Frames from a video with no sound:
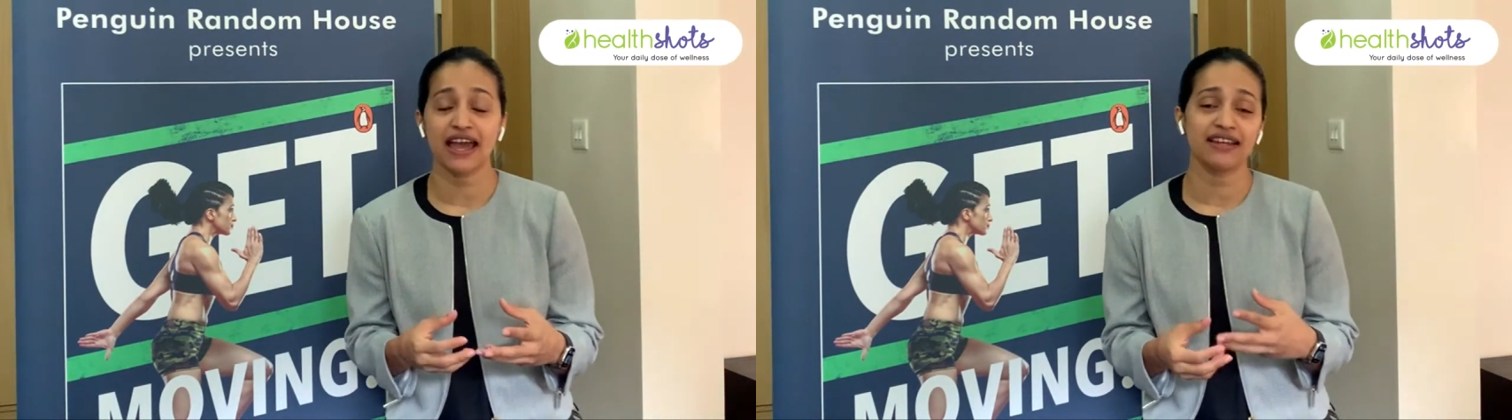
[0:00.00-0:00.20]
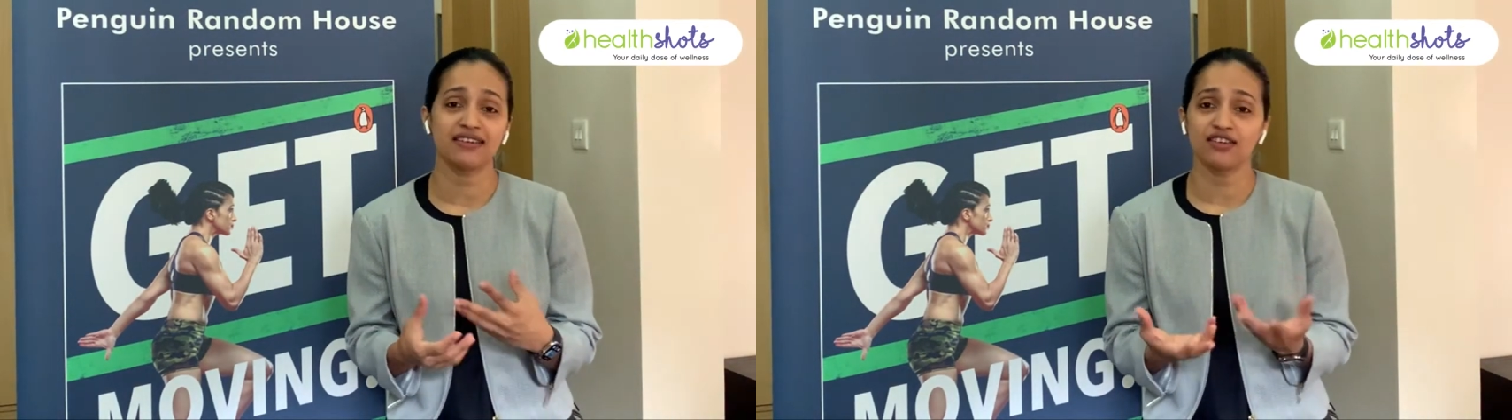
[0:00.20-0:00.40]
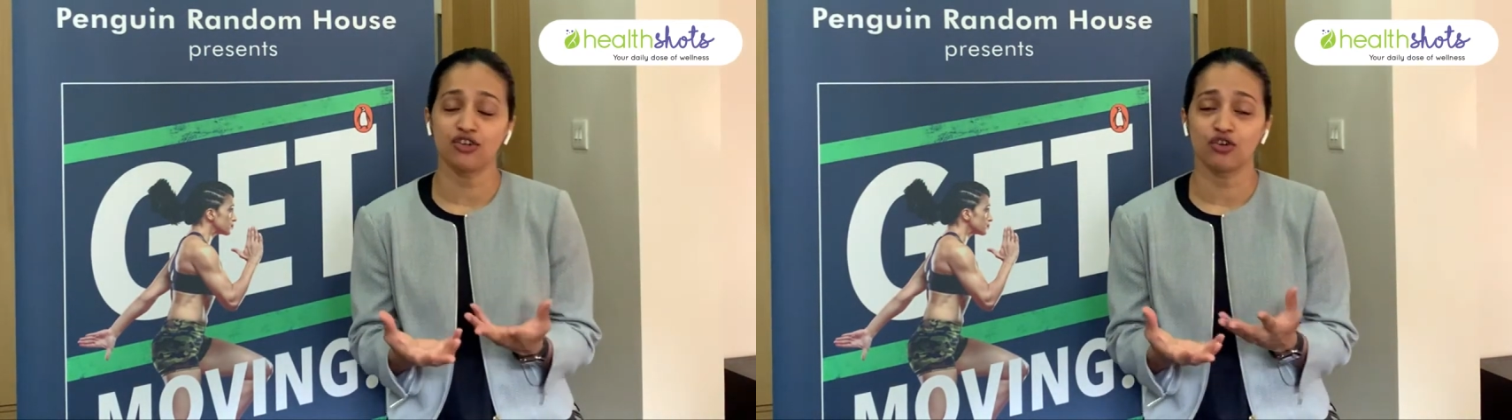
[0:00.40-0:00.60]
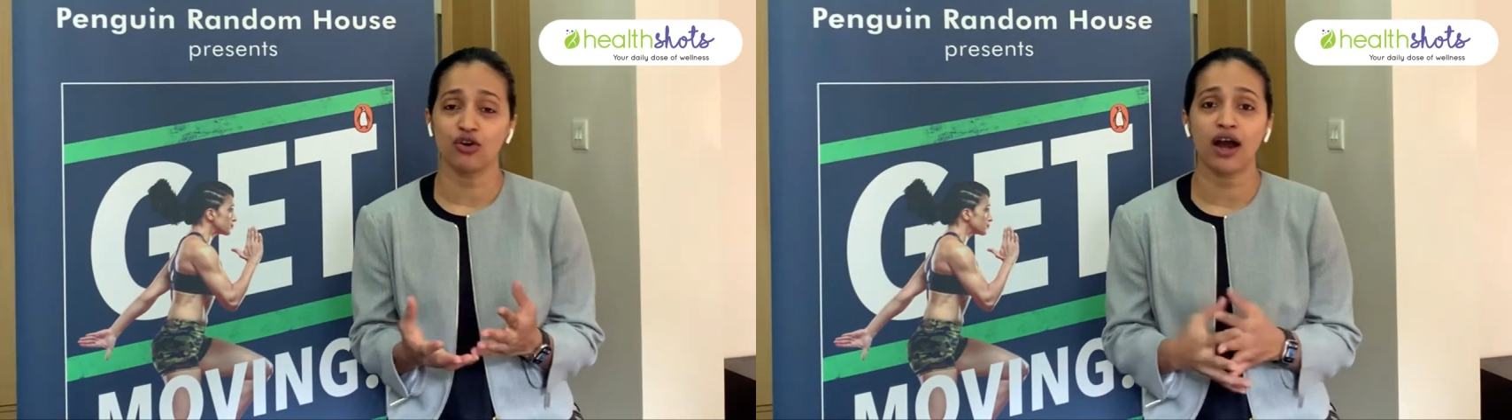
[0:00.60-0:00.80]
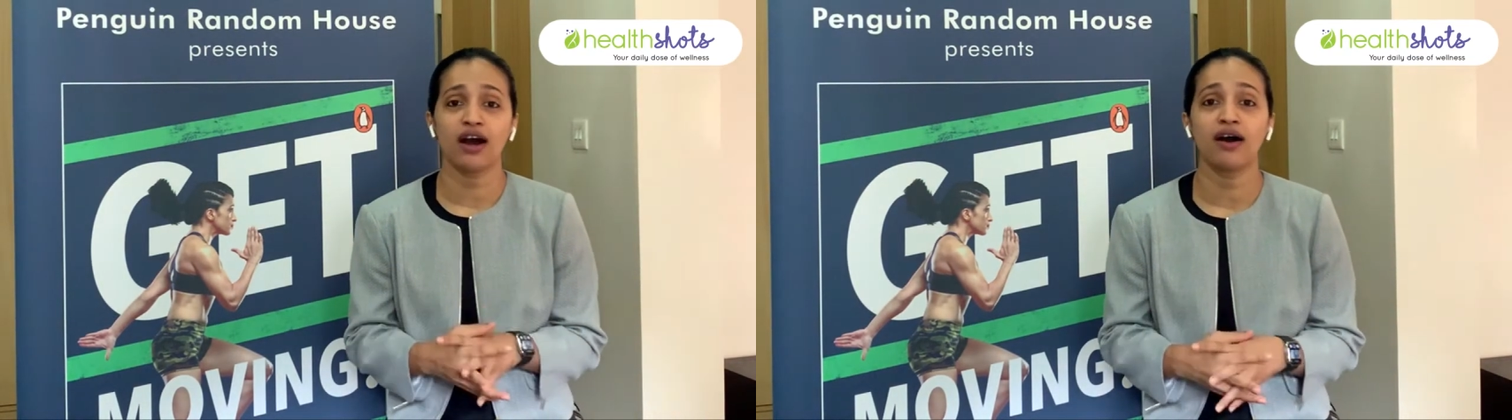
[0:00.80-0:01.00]
and
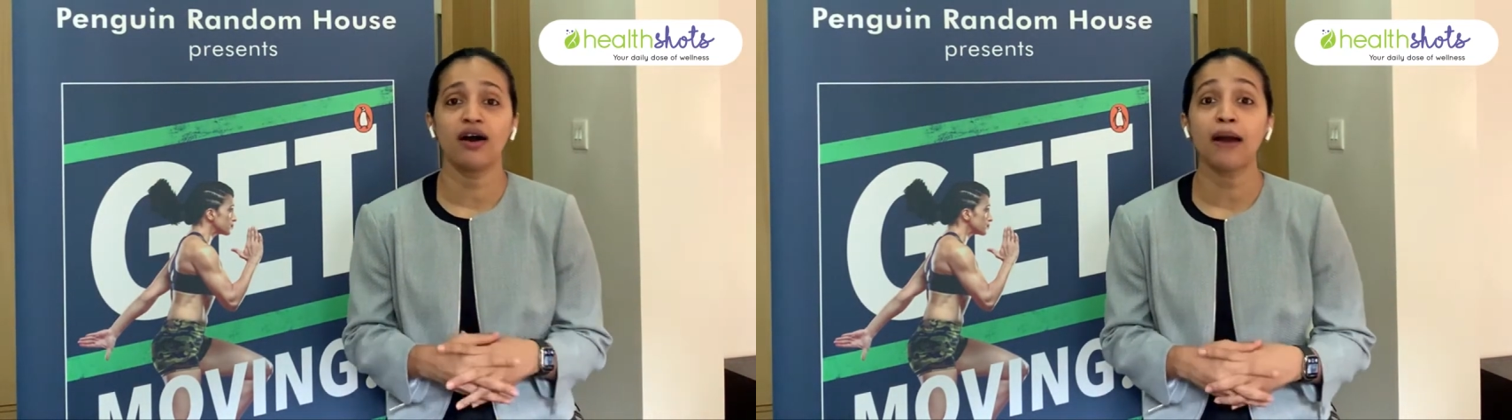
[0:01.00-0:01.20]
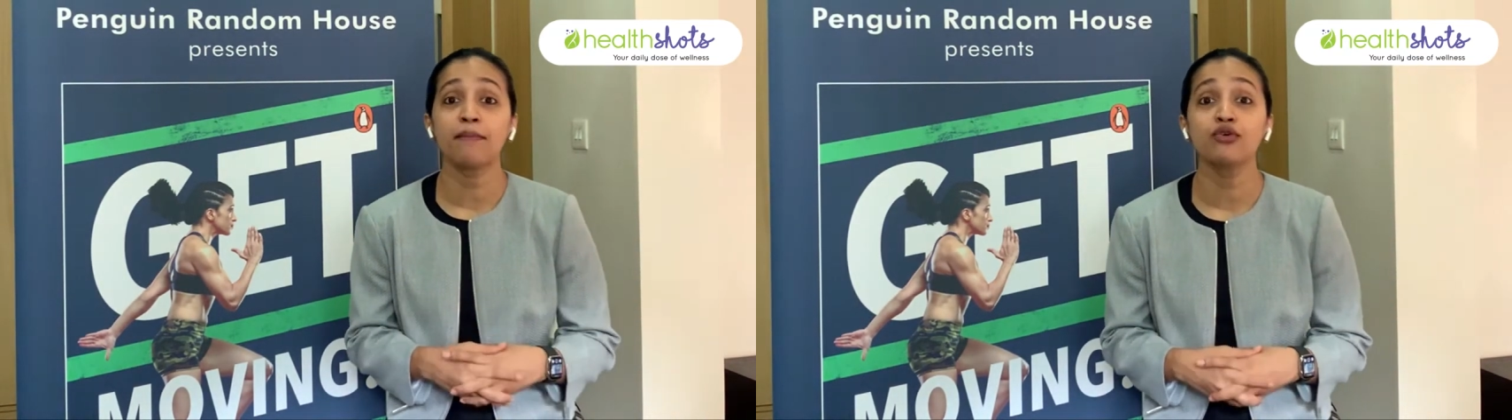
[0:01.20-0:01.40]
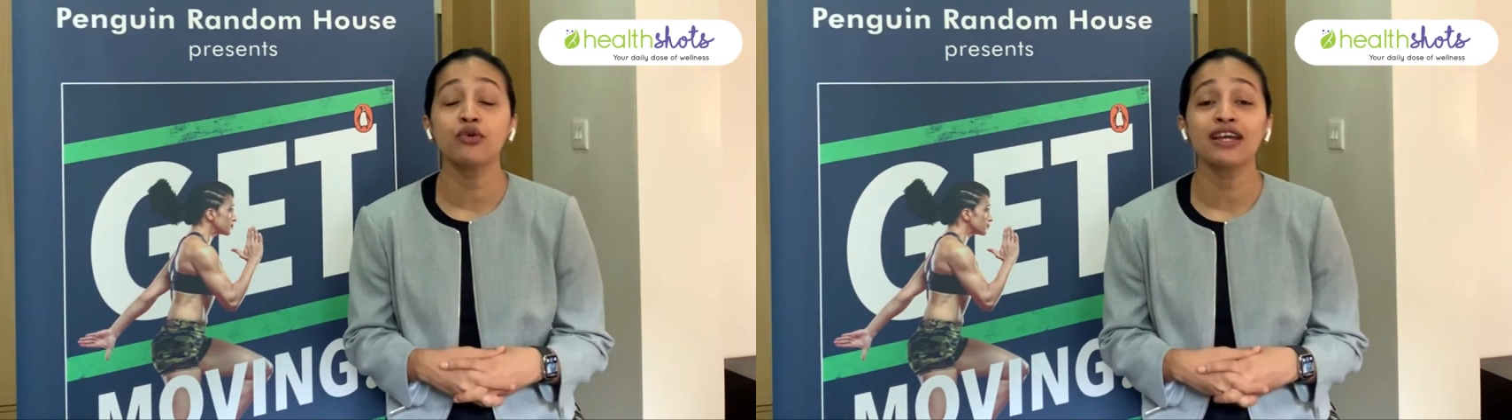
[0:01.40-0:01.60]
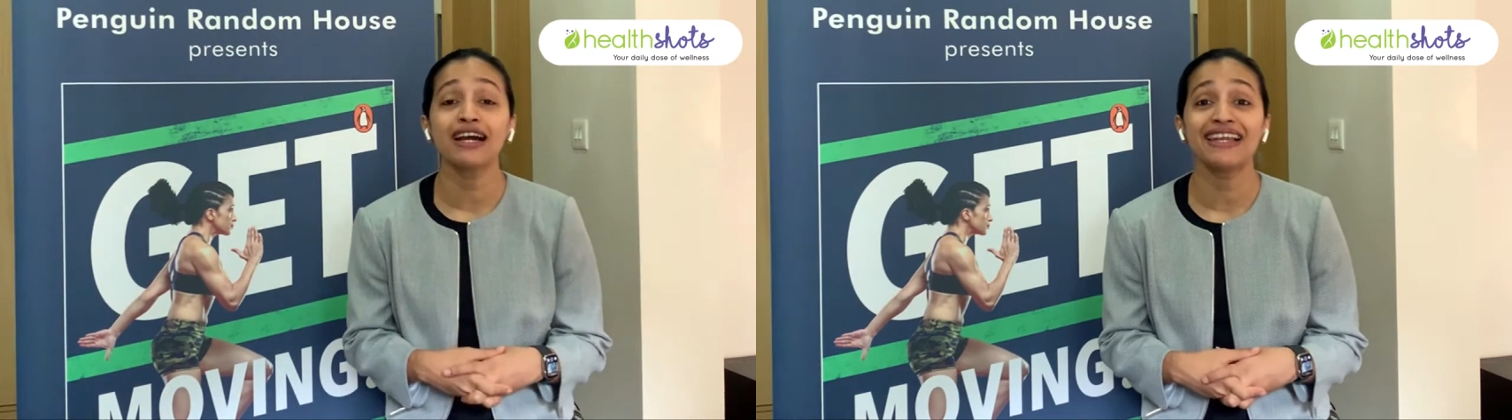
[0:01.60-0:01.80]
I'm doing